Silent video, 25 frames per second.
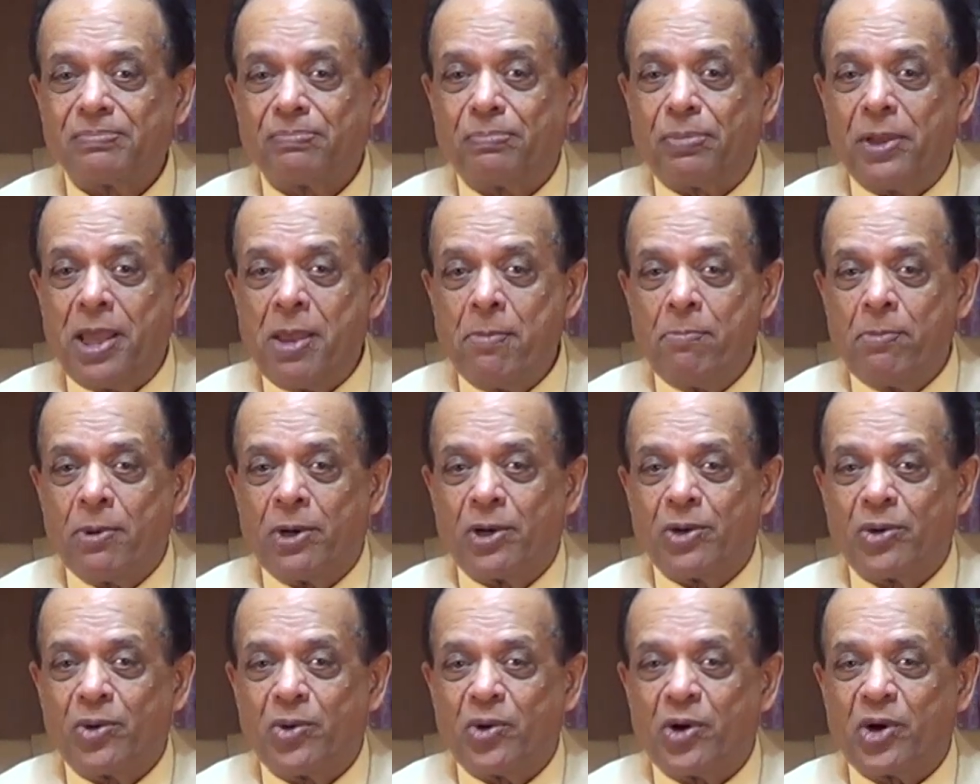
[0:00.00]

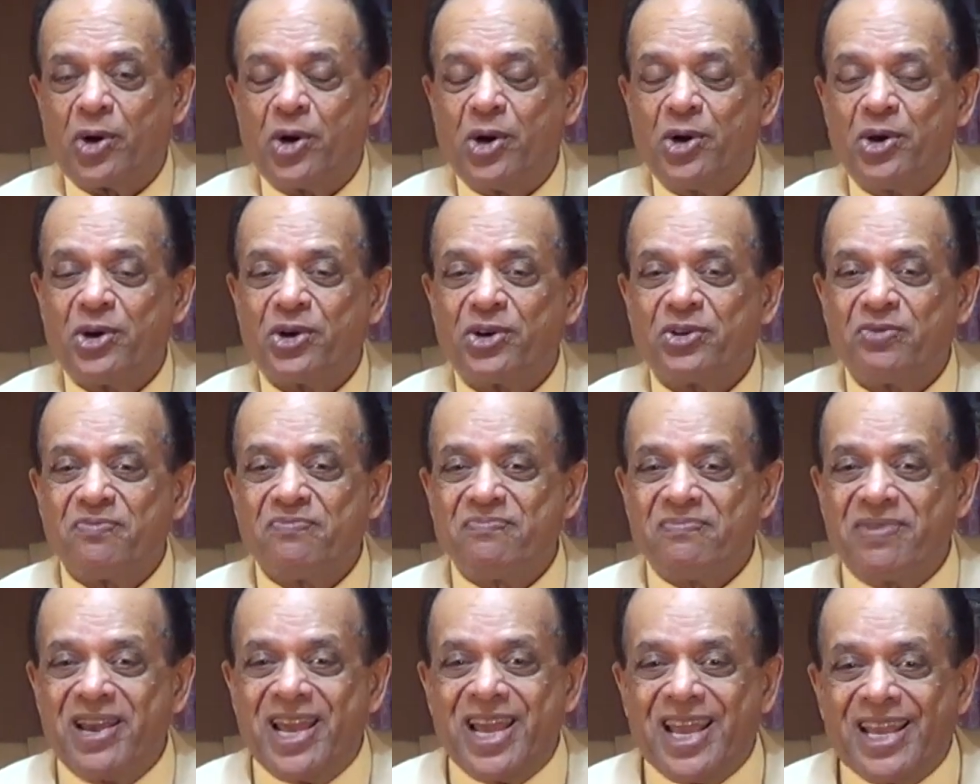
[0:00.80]
people who are going
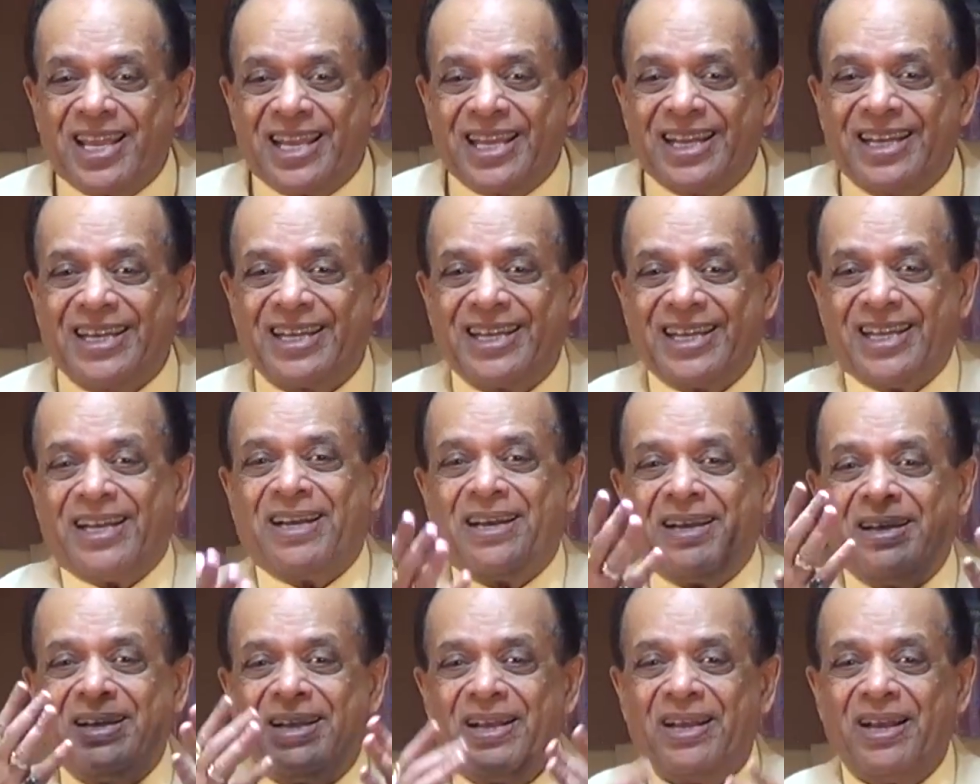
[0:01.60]
to make
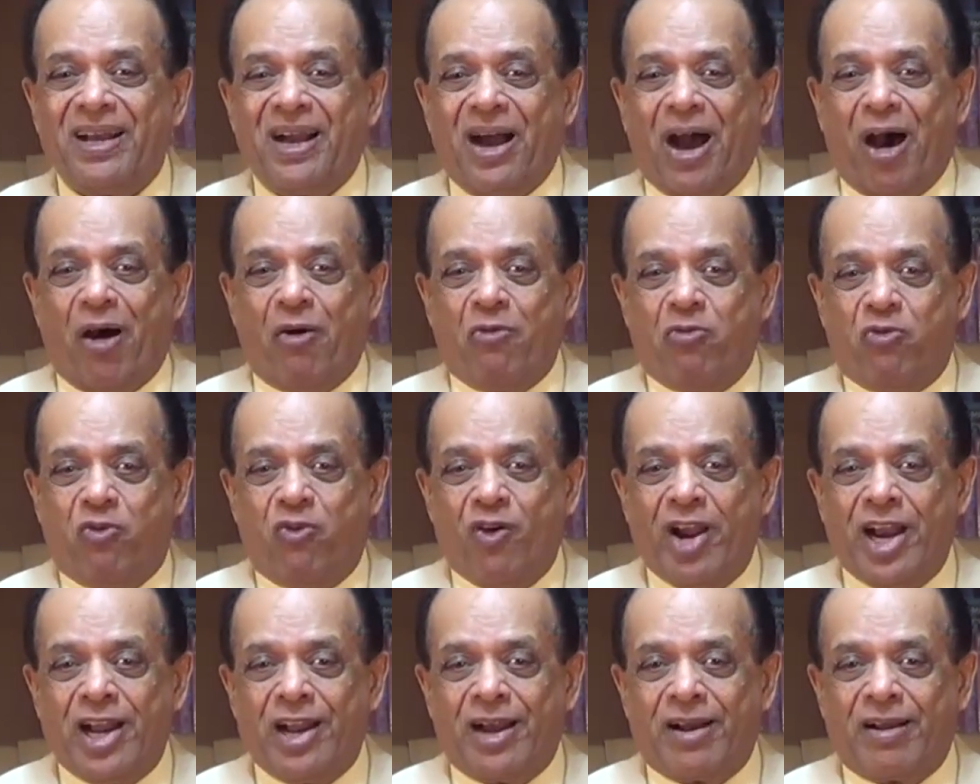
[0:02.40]
India a
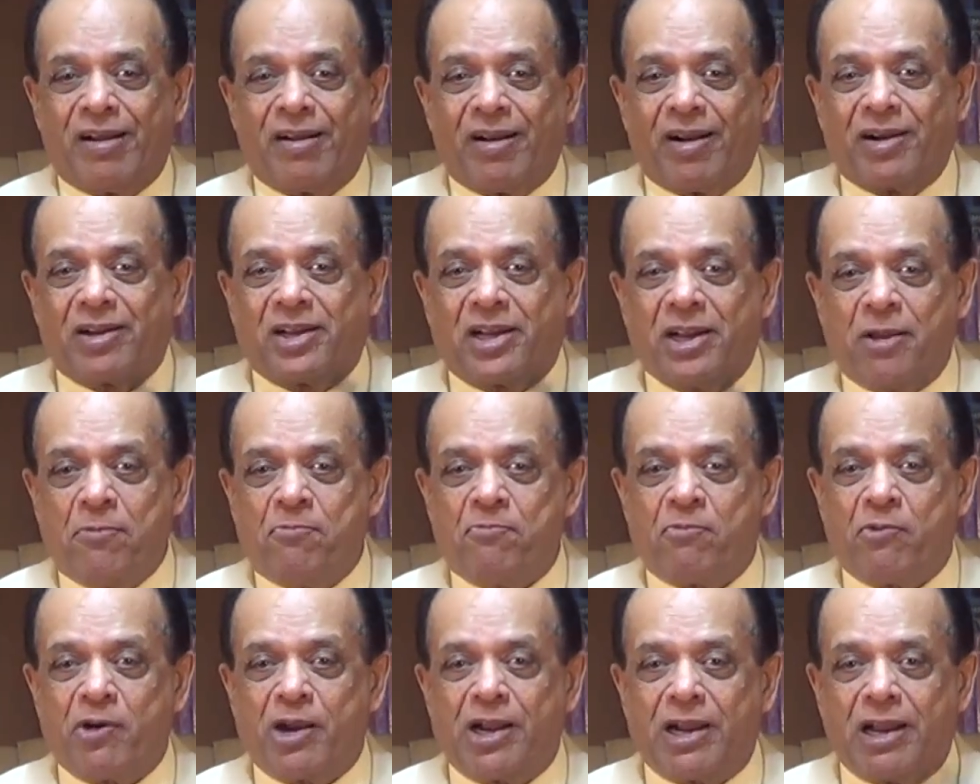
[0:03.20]
winner, a
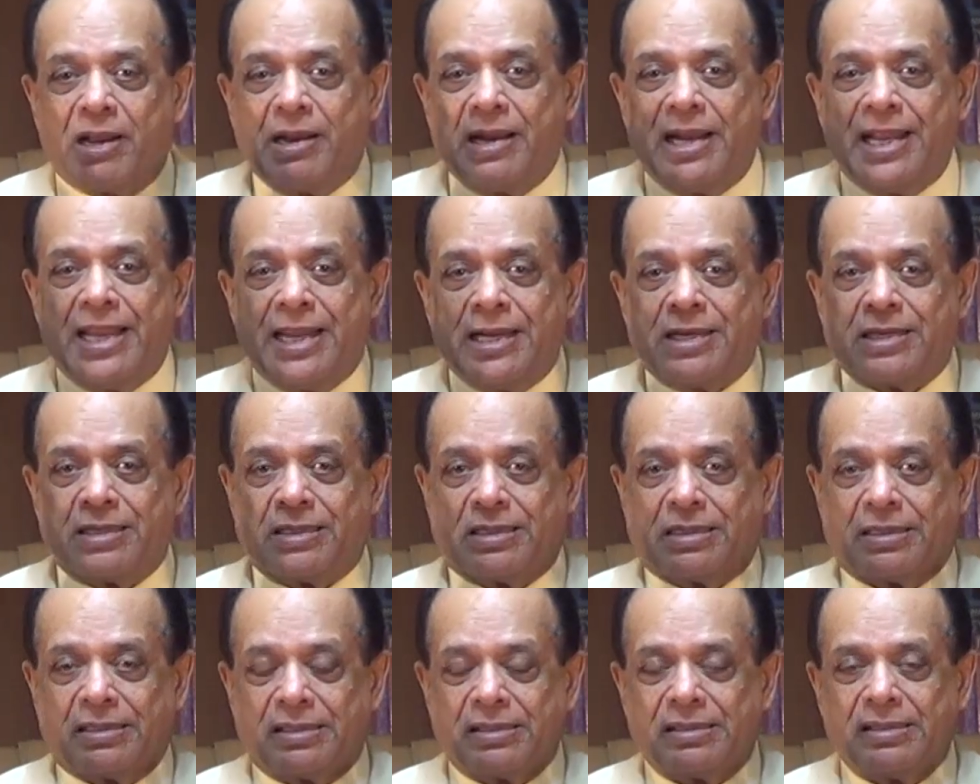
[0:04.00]
different, a
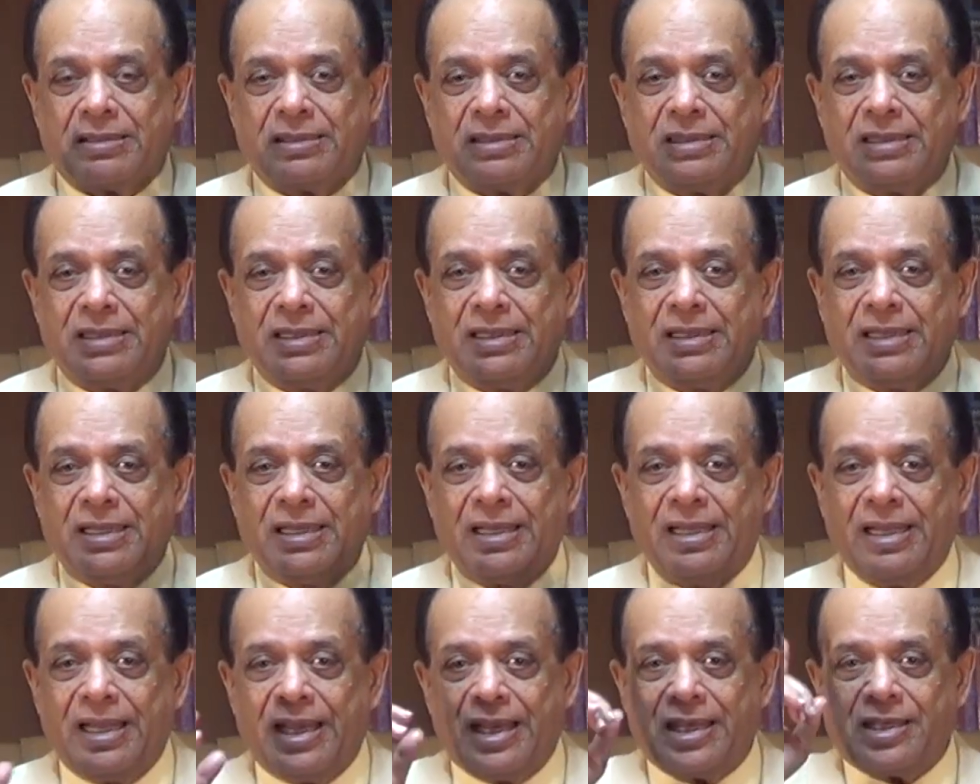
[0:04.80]
leader?
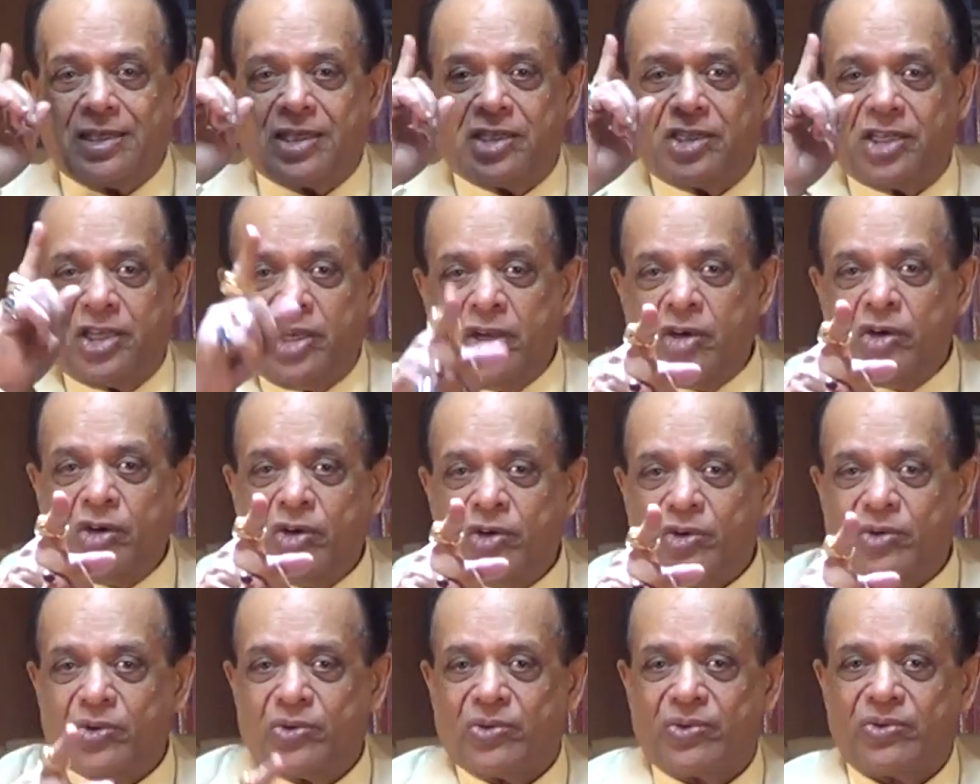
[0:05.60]
It's
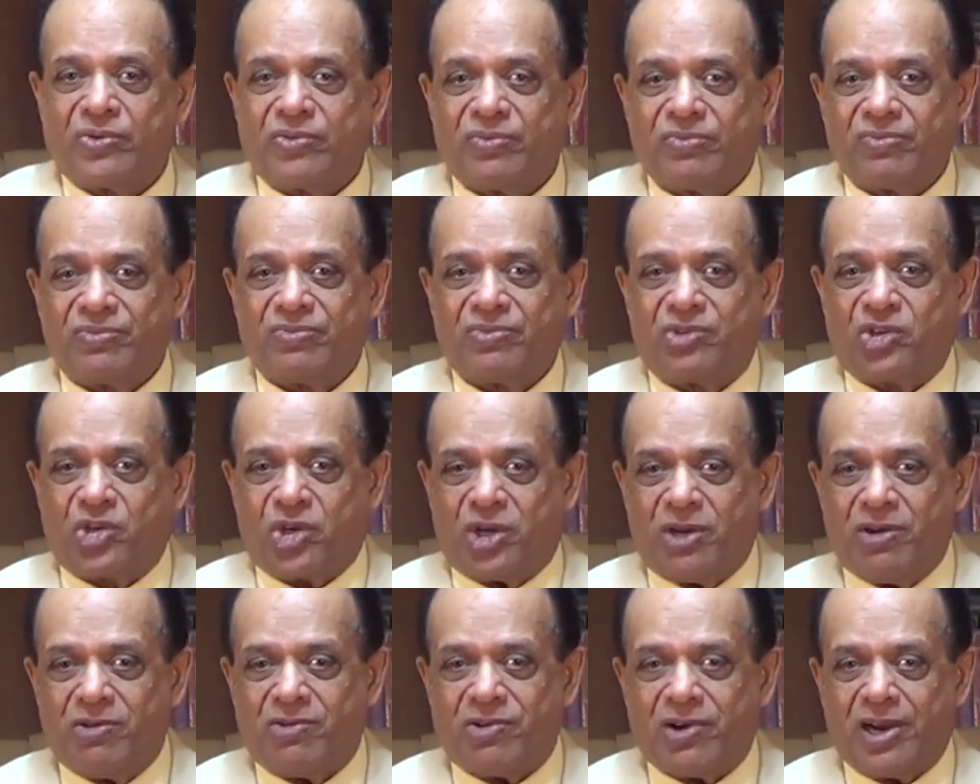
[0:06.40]
you,
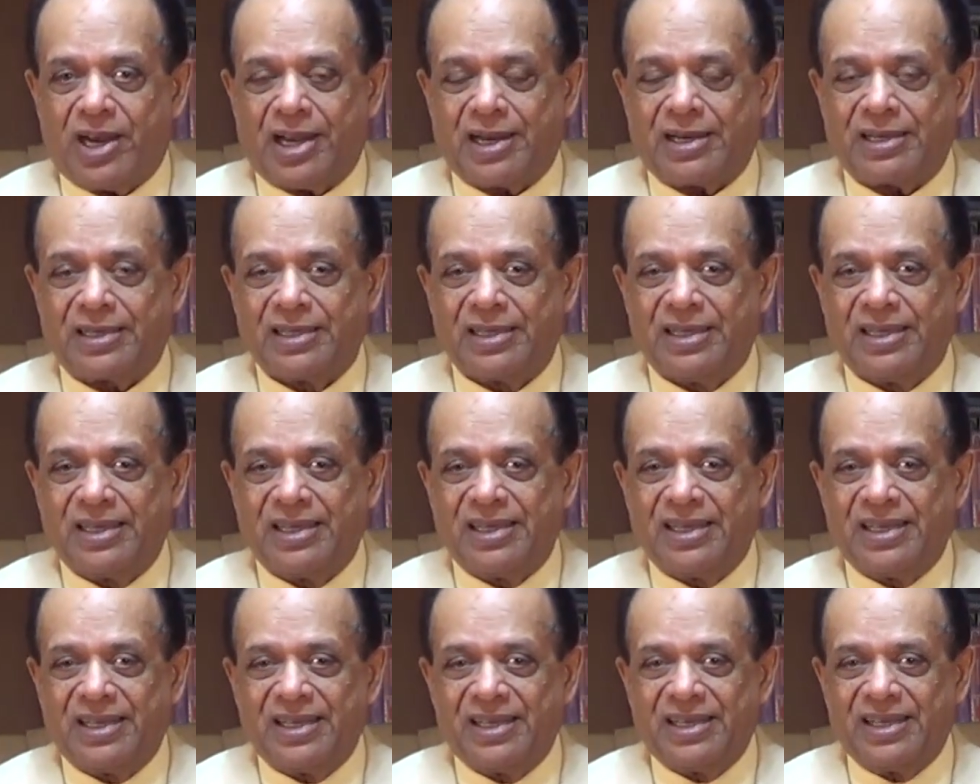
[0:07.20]
children.
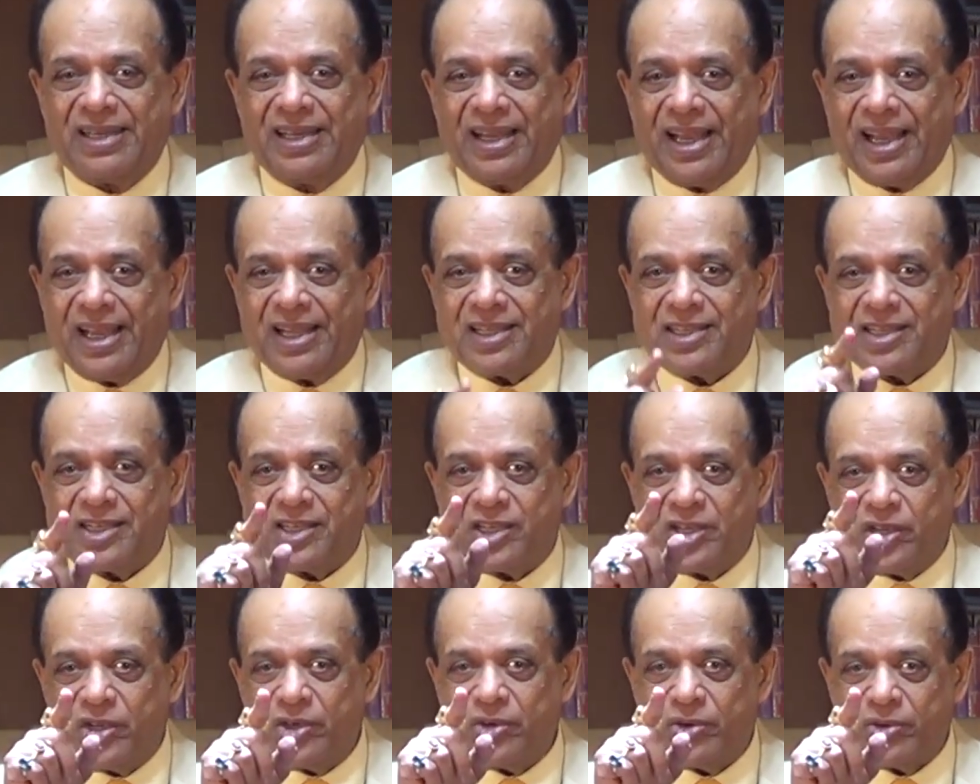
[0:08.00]

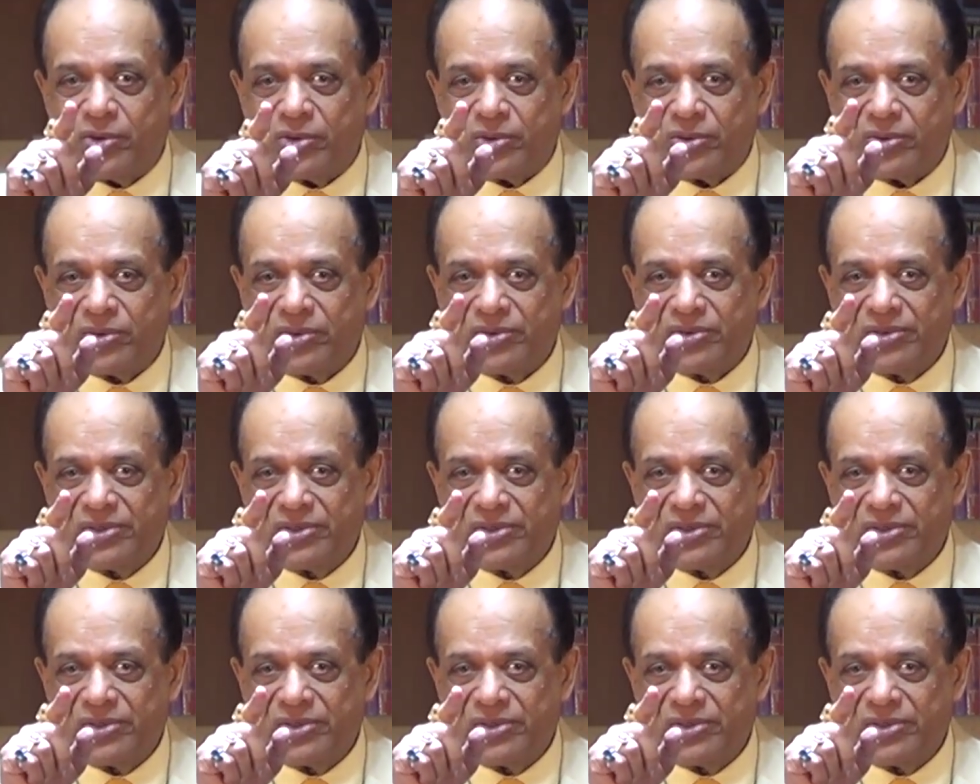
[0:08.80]
It's you.